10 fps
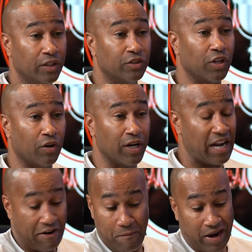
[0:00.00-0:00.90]
So, and
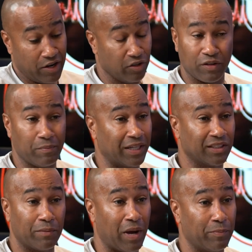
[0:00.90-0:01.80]
everybody knows. Anybody
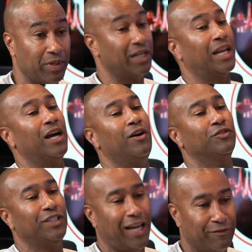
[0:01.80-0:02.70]
say Mike P, they're like, oh
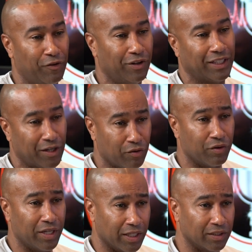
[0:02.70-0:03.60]
shit, of course I know who
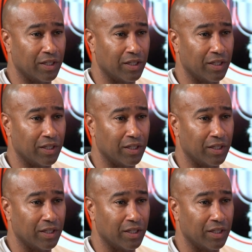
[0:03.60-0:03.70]
he is.